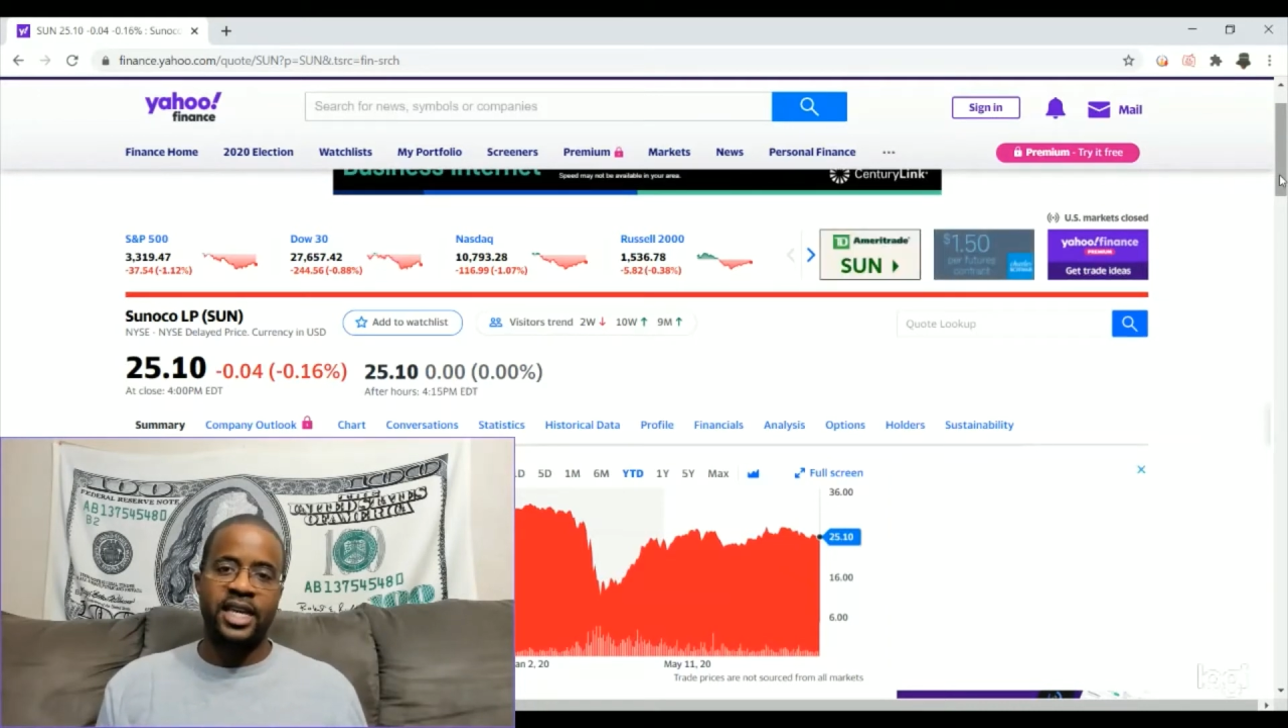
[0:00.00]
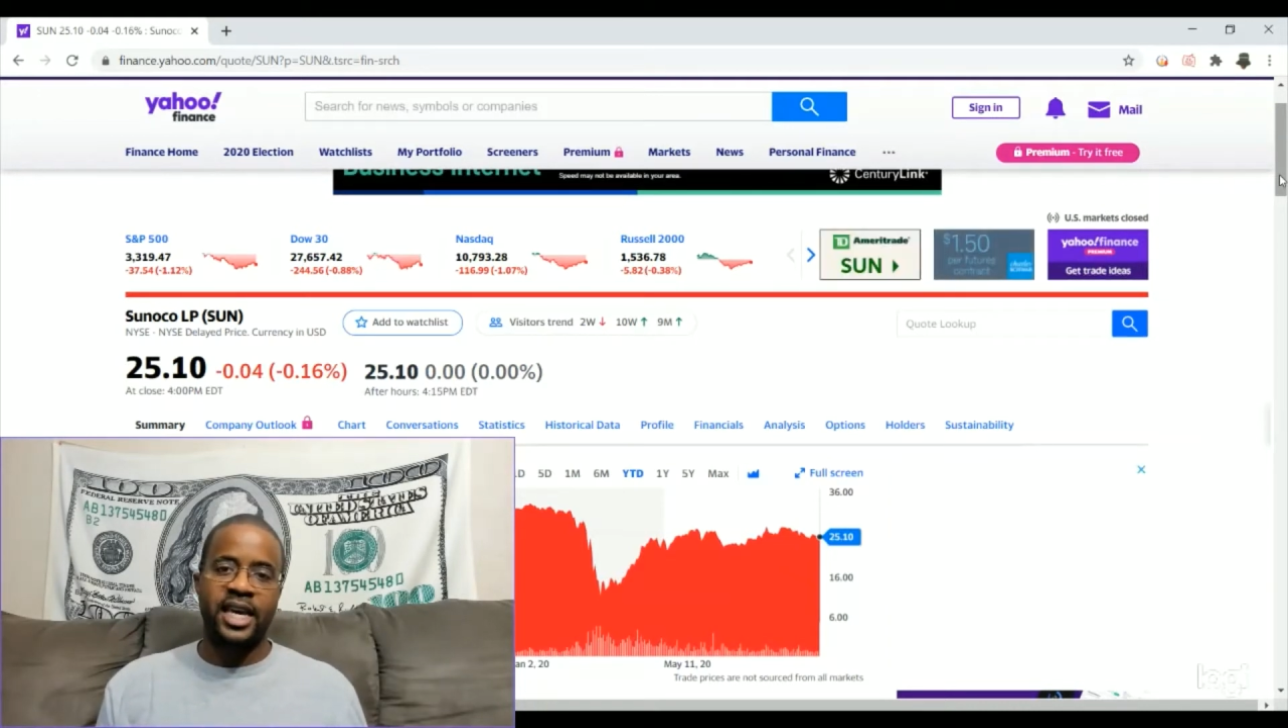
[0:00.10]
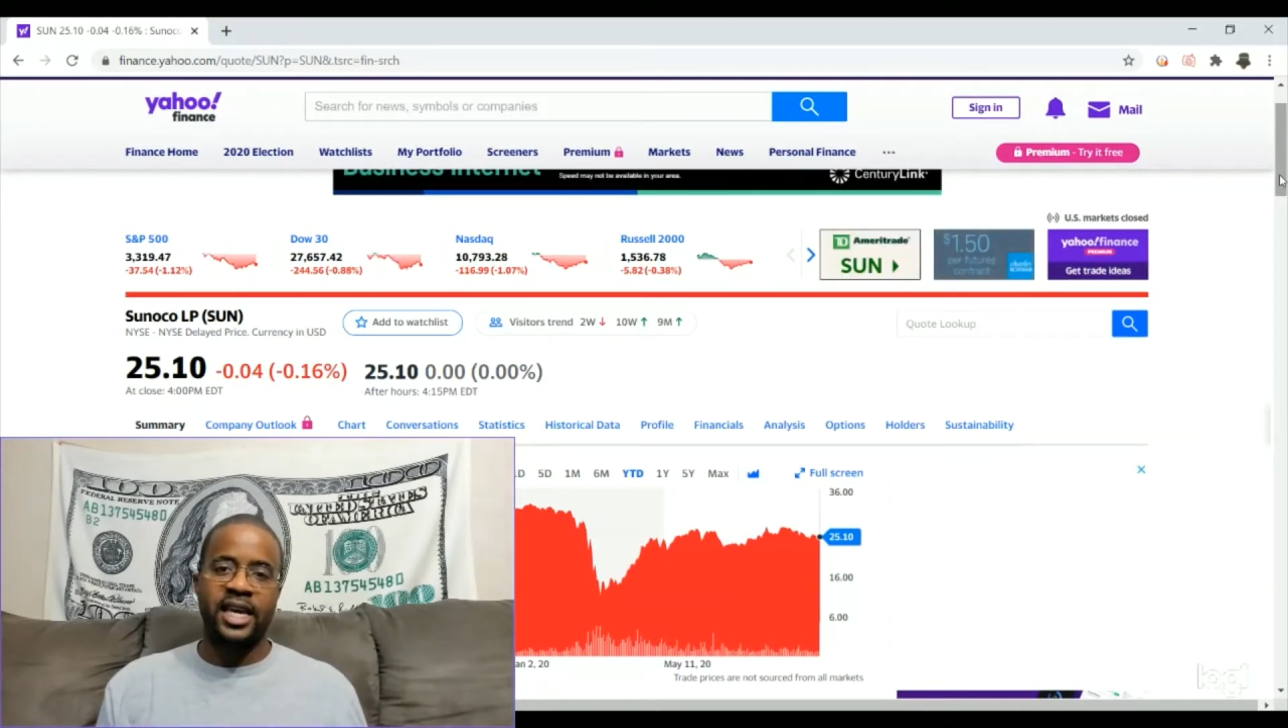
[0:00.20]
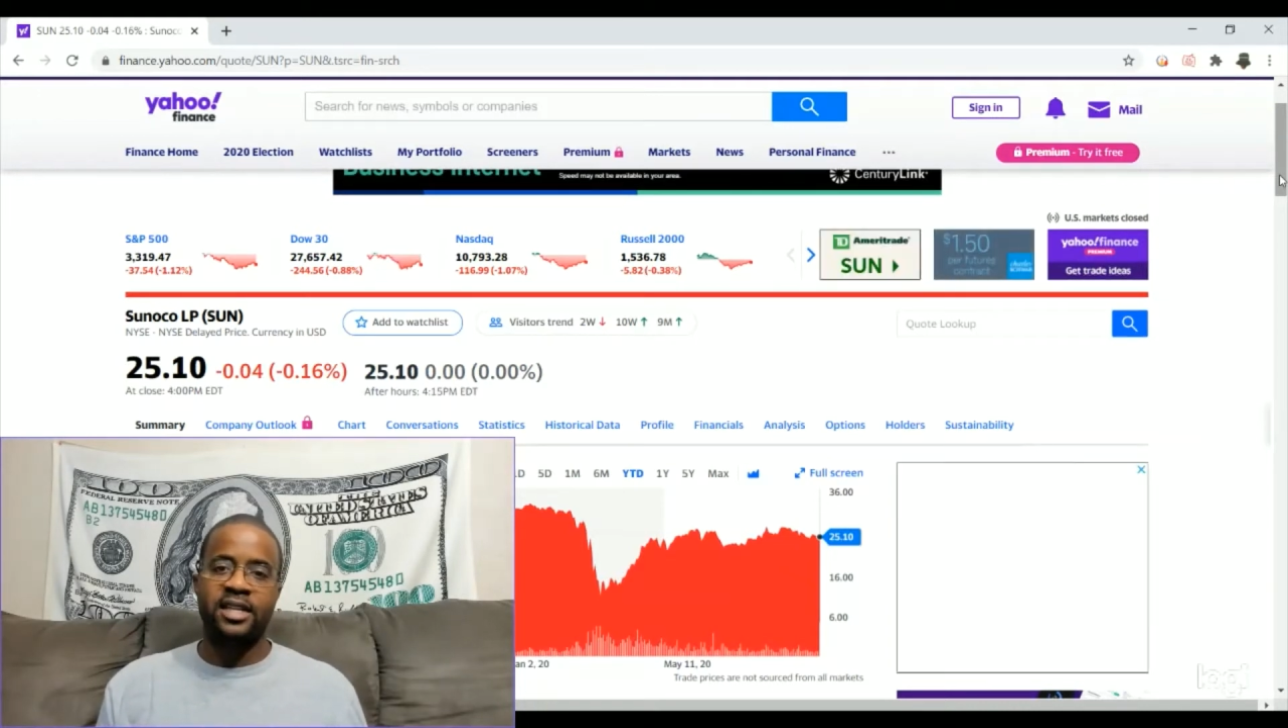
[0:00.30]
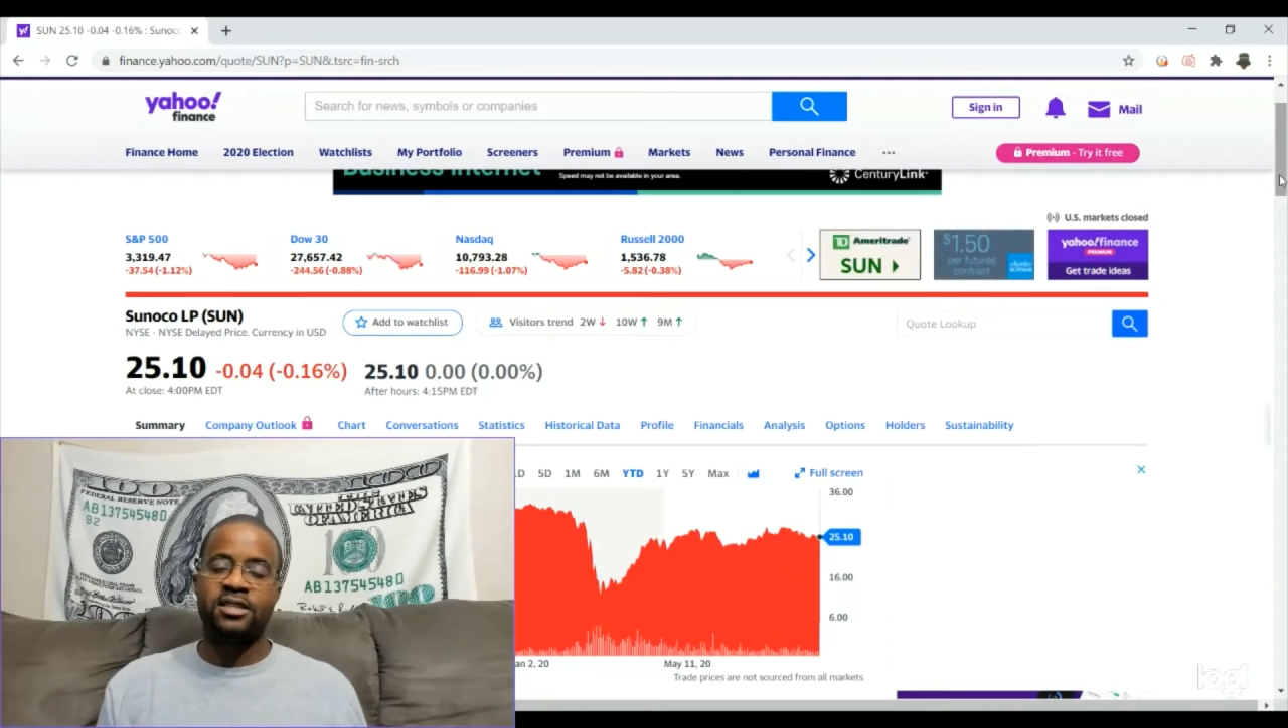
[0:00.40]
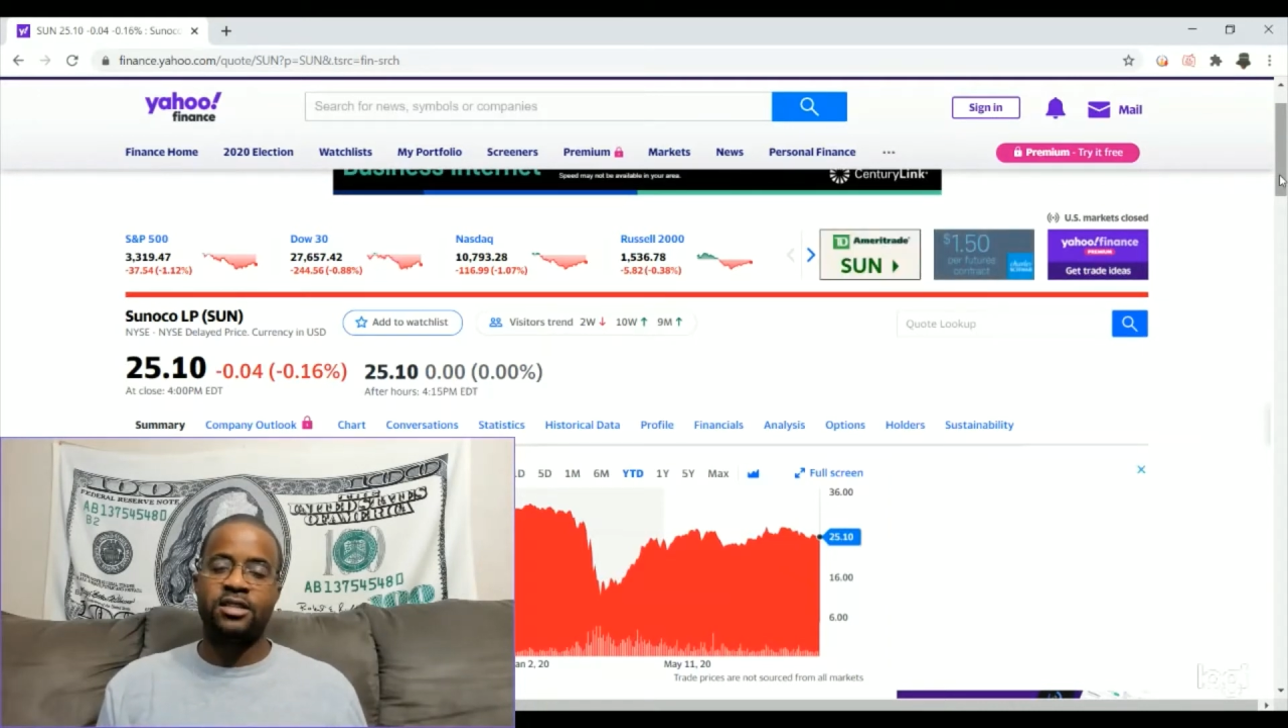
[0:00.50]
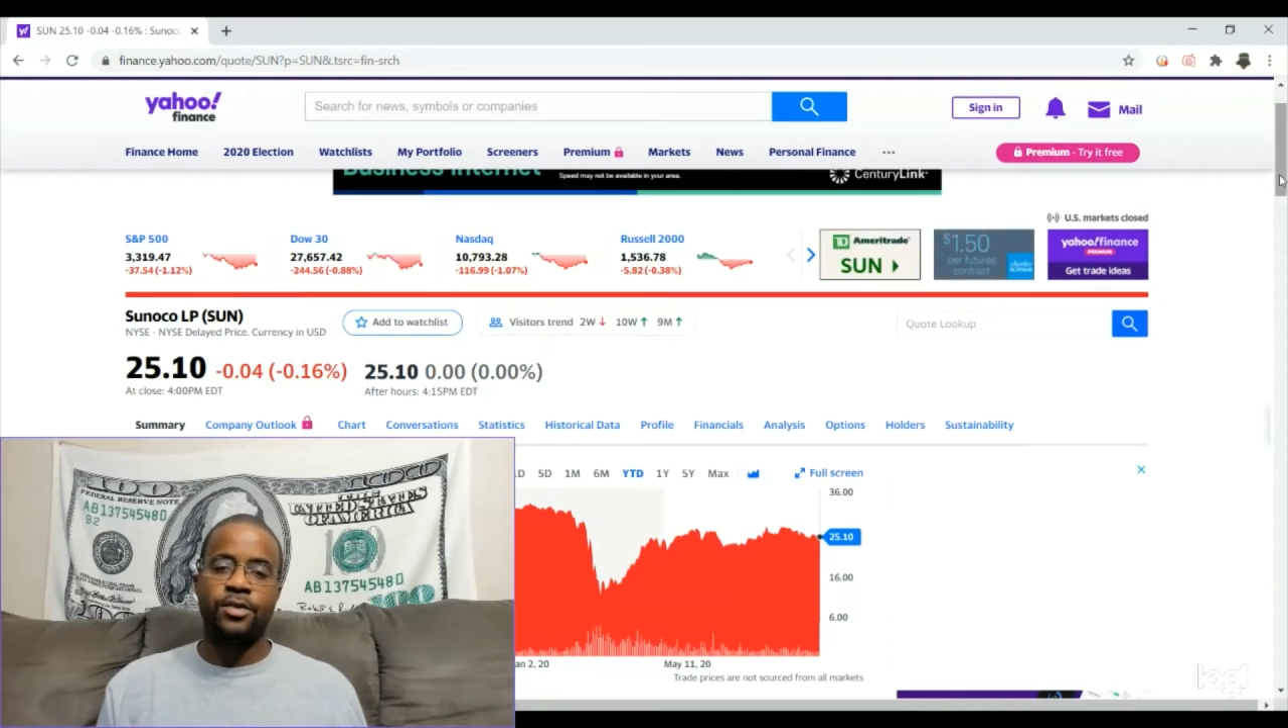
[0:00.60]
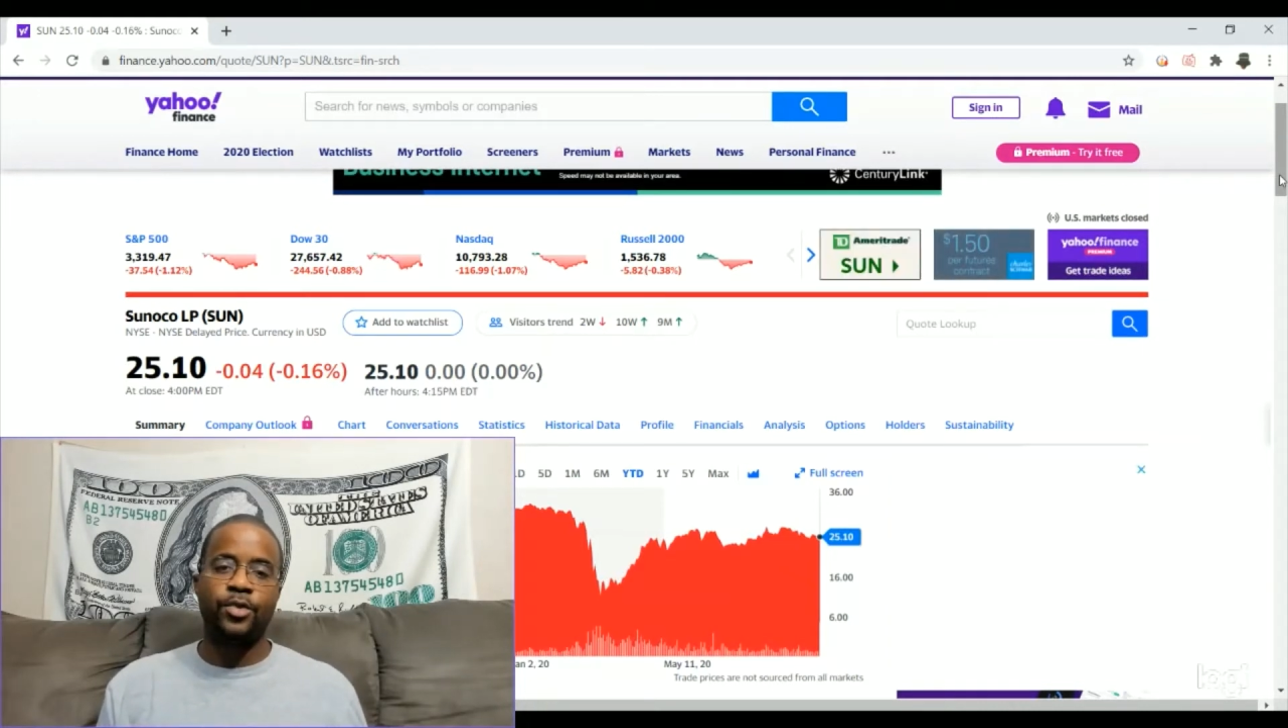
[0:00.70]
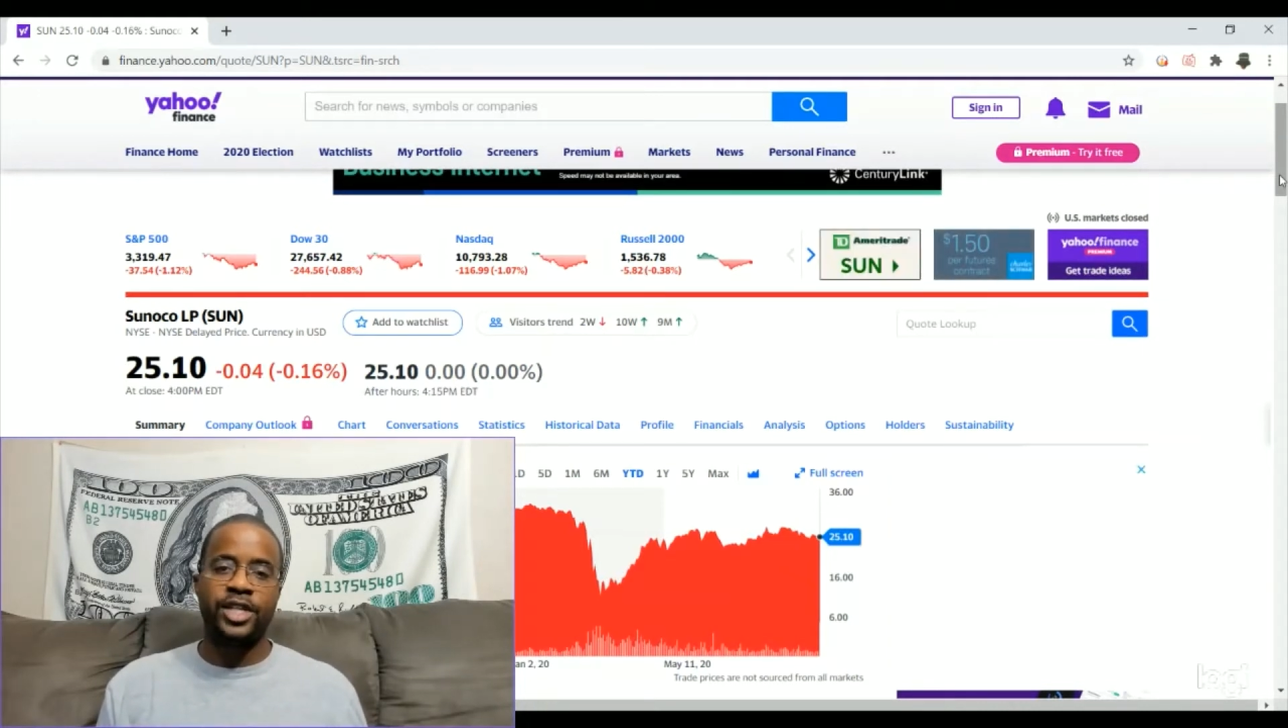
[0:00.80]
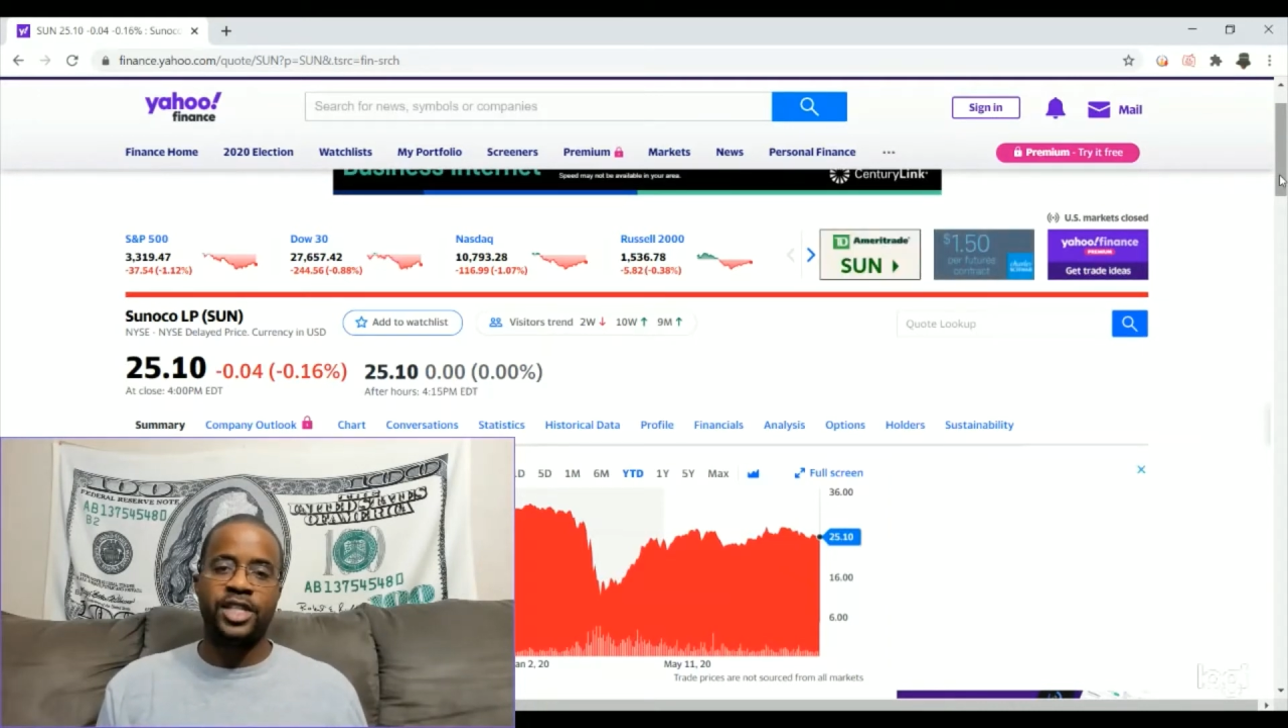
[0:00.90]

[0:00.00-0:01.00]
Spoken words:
get hit some way,